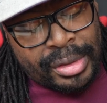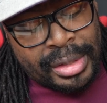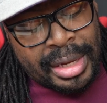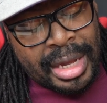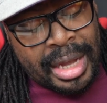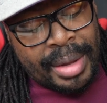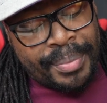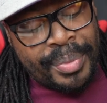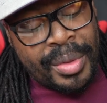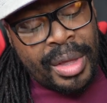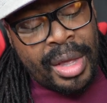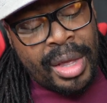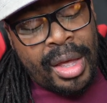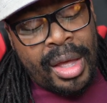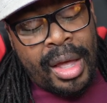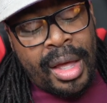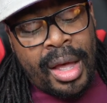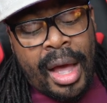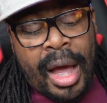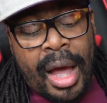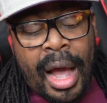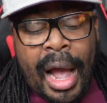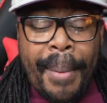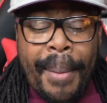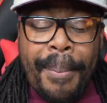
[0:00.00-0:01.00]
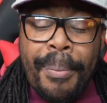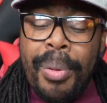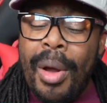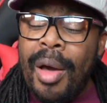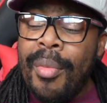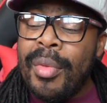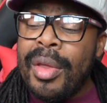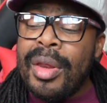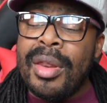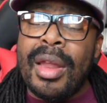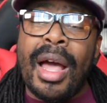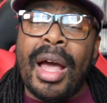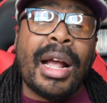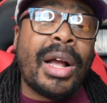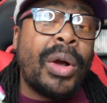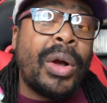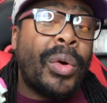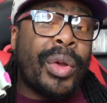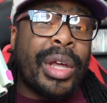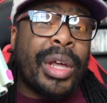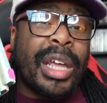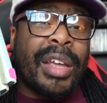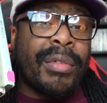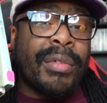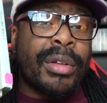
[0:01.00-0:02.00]
time I'm probably not
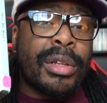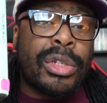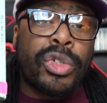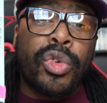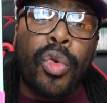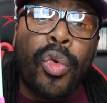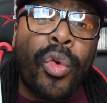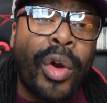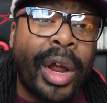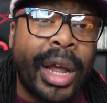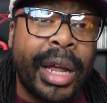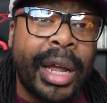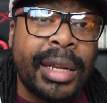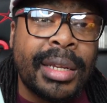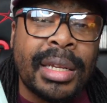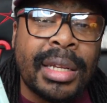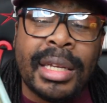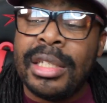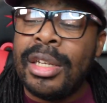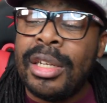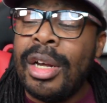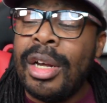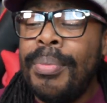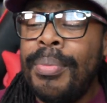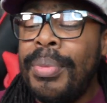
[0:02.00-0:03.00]
going to even trade these.